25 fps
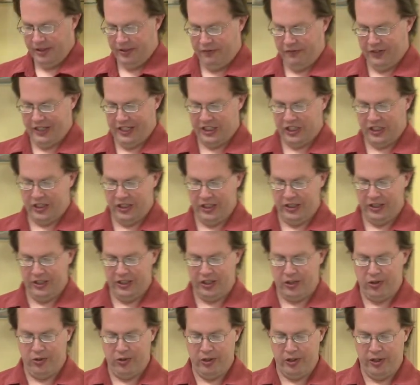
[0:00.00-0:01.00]
the pheasant in the
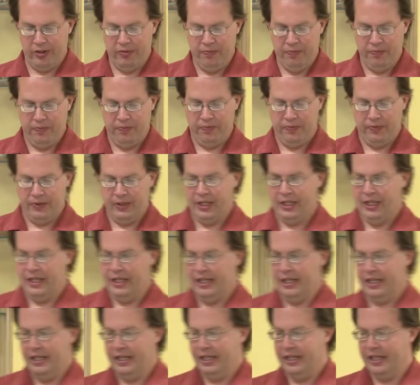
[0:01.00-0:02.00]
corn,
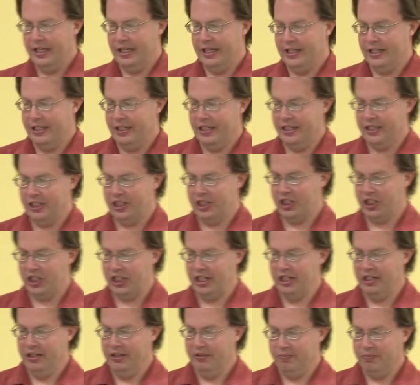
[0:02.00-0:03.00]
and its
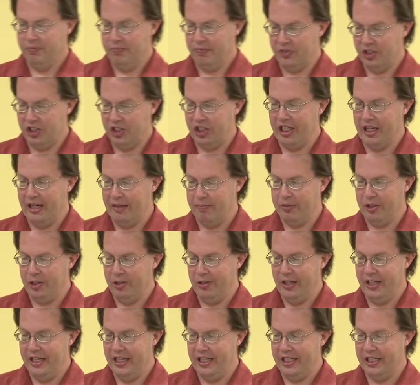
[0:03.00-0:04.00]
uh,
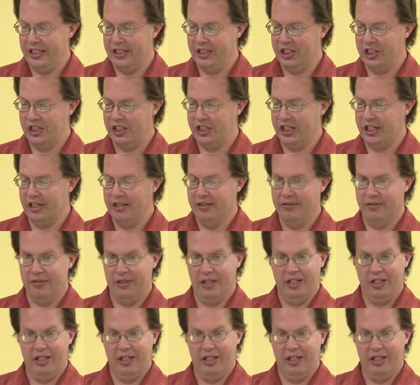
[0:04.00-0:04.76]
stopper is uh,